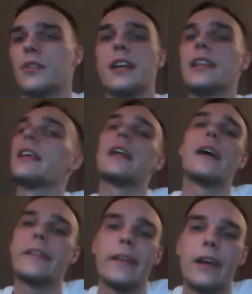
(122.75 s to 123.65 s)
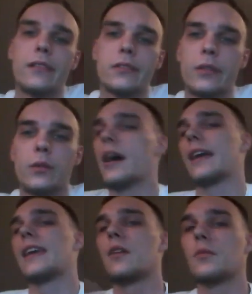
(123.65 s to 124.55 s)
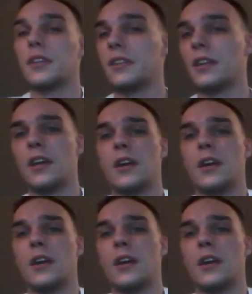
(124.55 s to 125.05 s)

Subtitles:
or anything like that, so I can't really